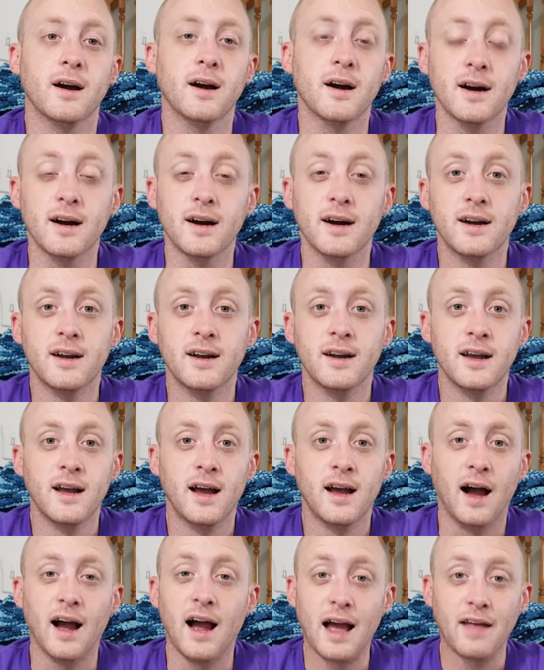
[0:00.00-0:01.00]

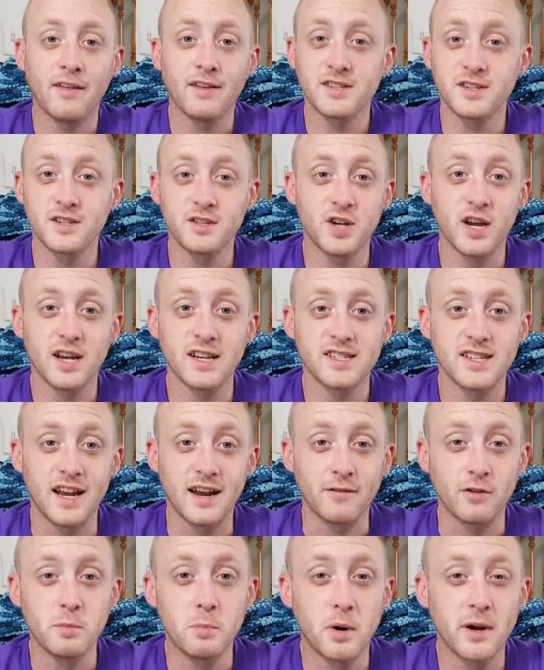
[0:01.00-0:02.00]
I highly suggest
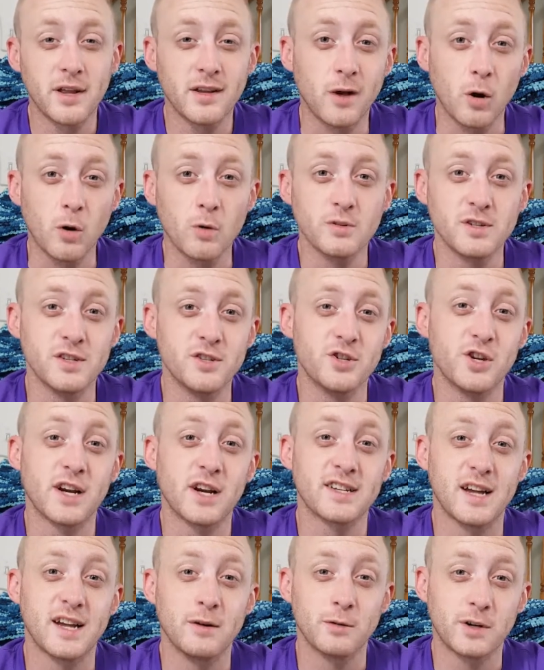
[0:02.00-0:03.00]
everybody goes and
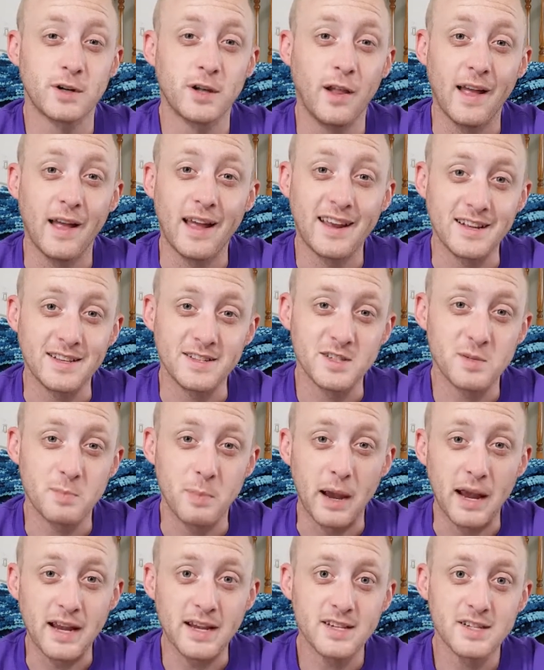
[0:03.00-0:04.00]
checks out Clank in
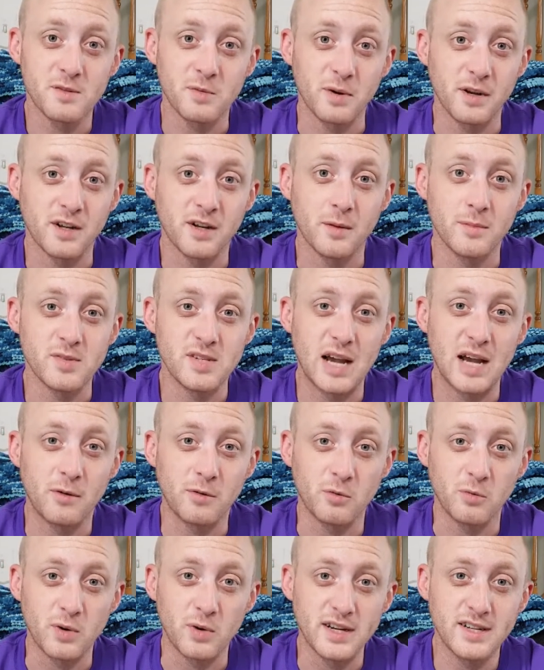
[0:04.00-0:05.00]
Space when it comes
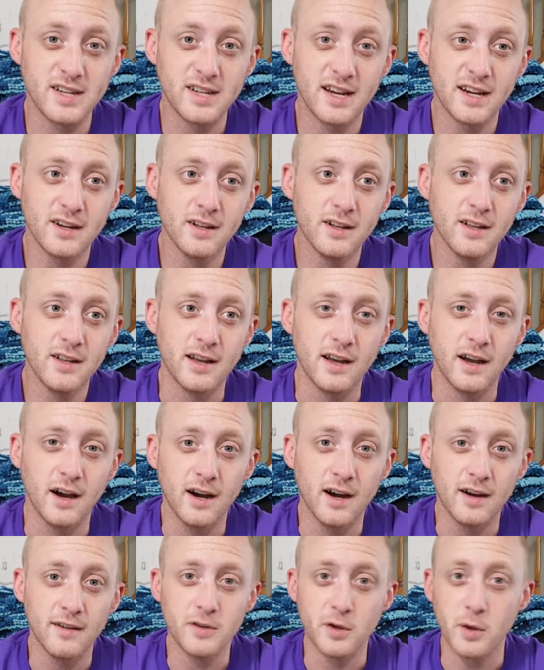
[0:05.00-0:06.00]
out in retail,
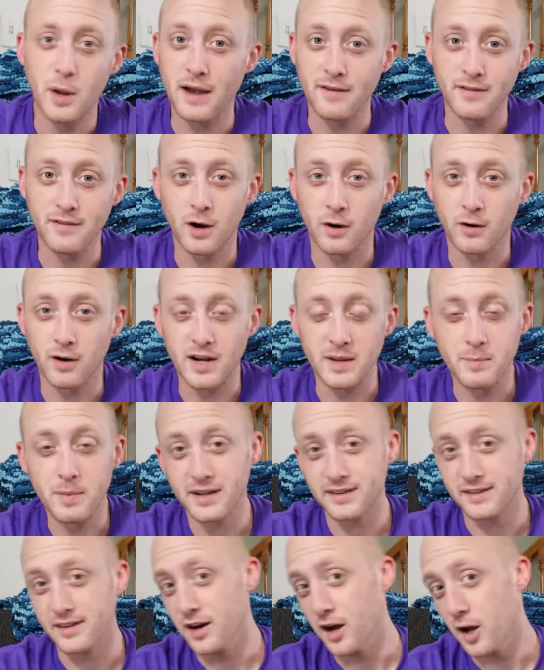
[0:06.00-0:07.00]
if you haven't already
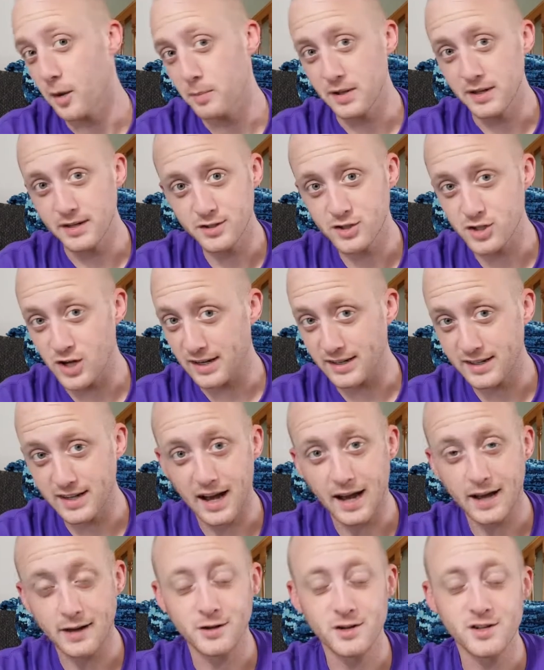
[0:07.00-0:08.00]
picked it up at
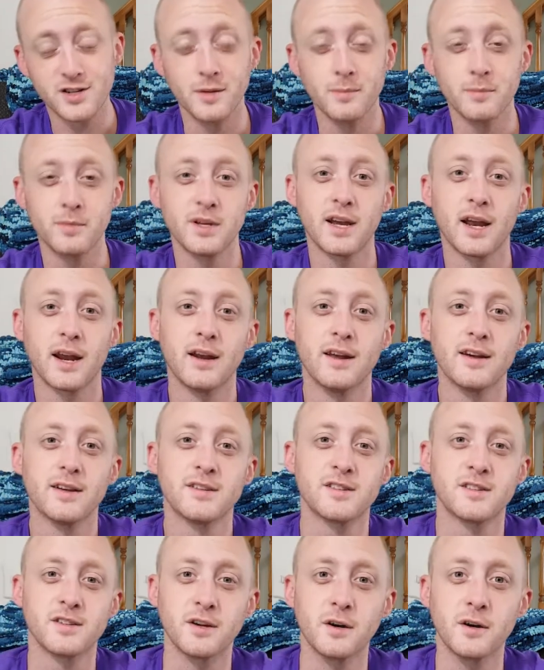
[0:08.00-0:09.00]
GenCon or something.
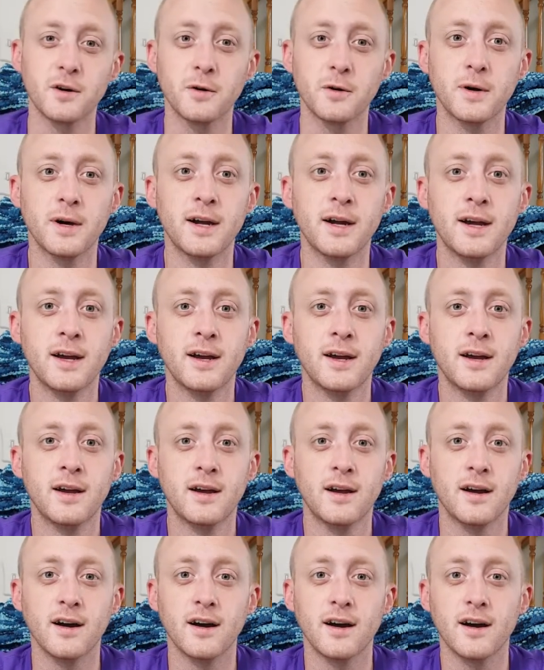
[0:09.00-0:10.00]
So
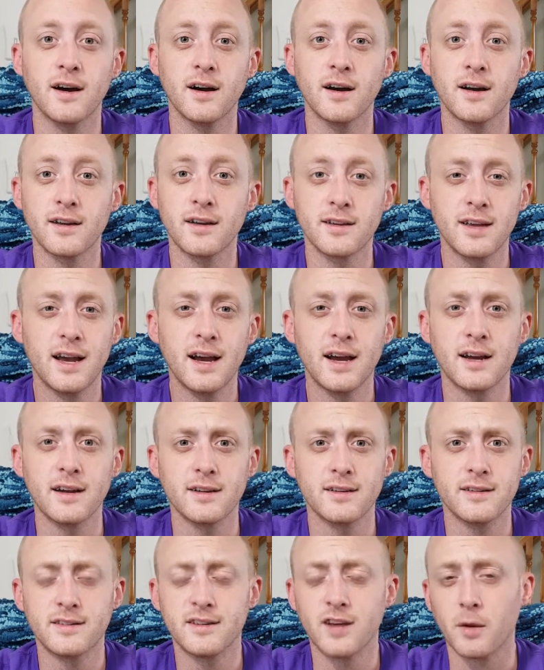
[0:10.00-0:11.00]

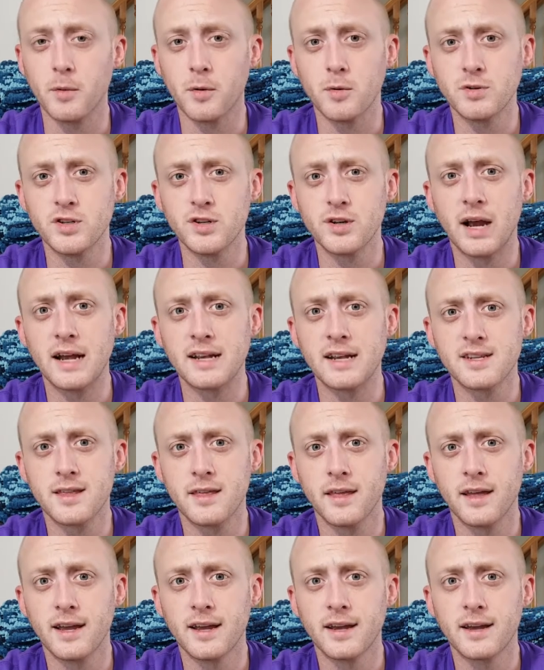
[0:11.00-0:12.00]
yeah, tell me what you guys
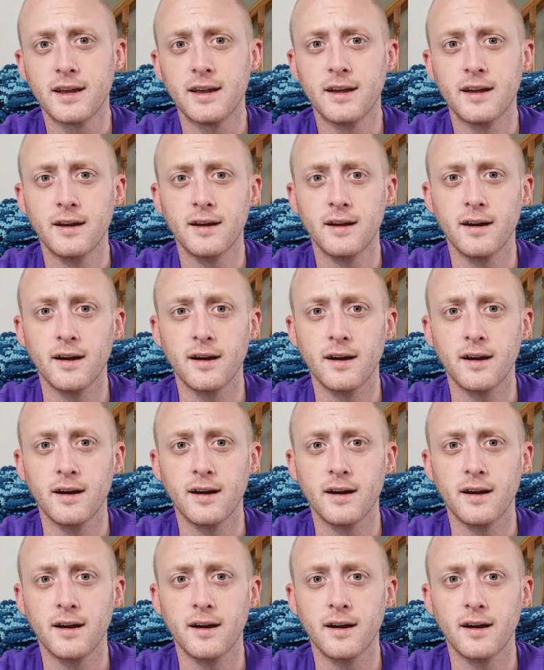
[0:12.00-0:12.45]
think.